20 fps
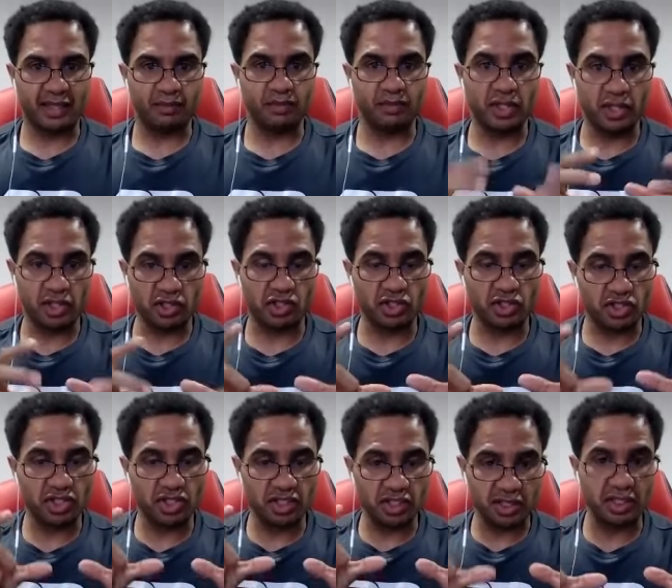because you're
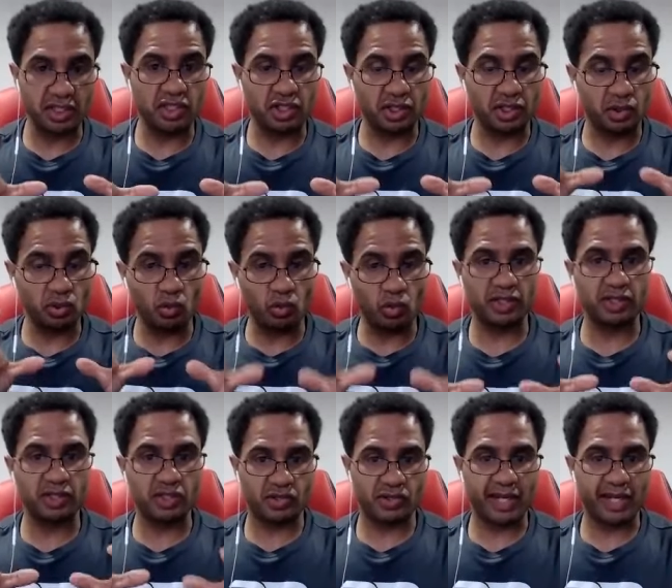just teaching one
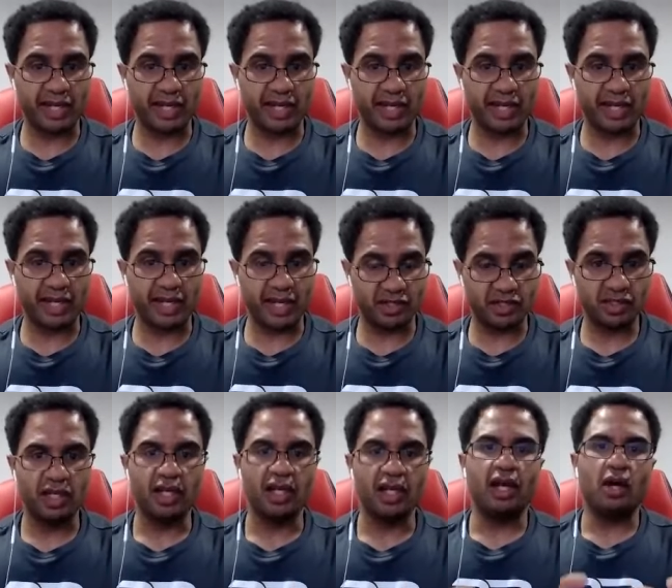
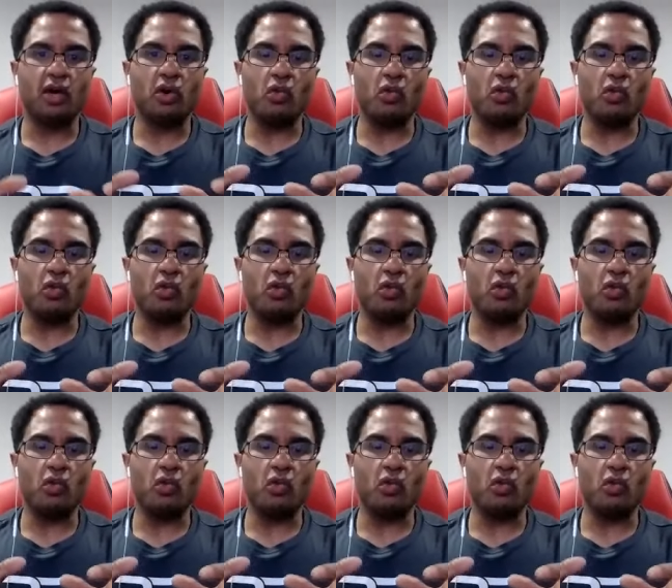strategy.